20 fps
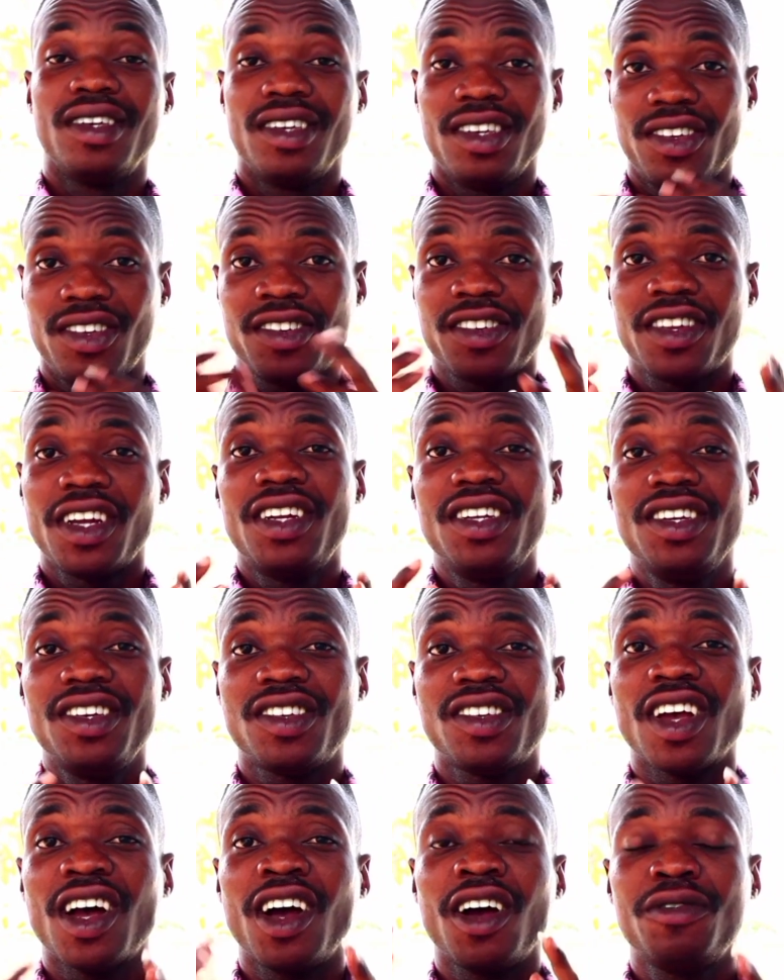
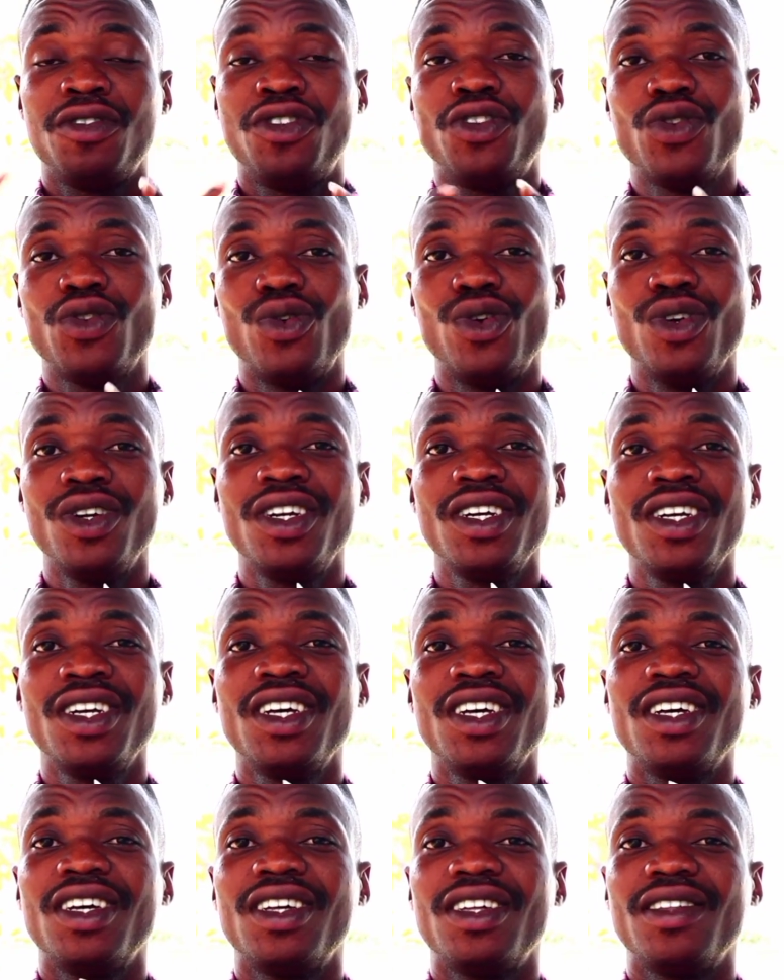Studies have shown
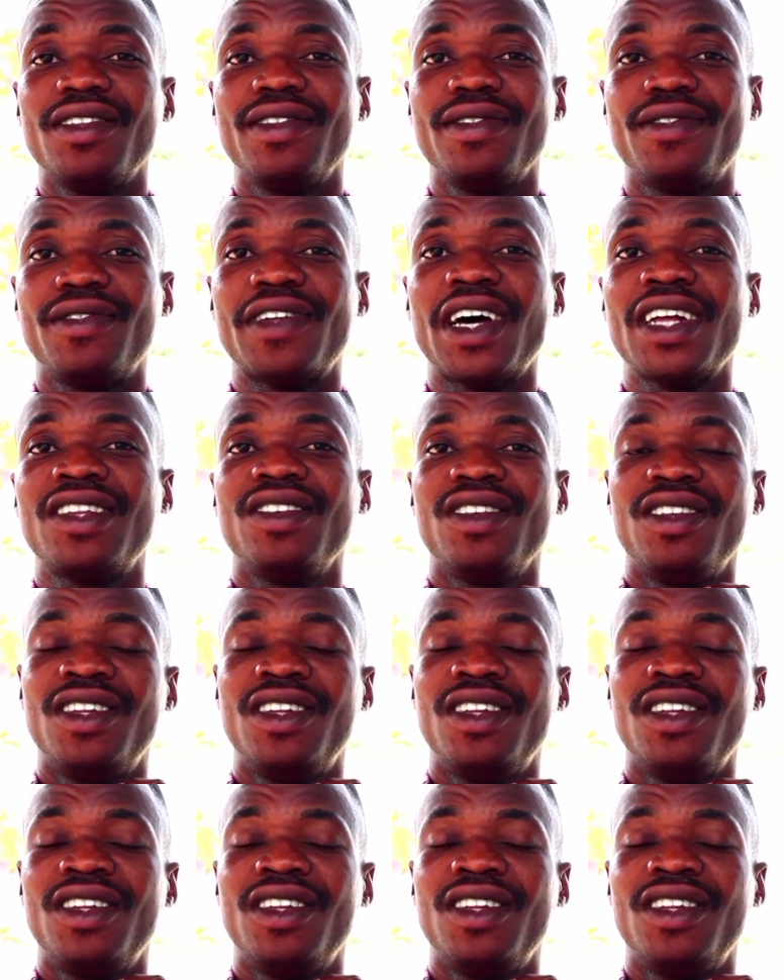that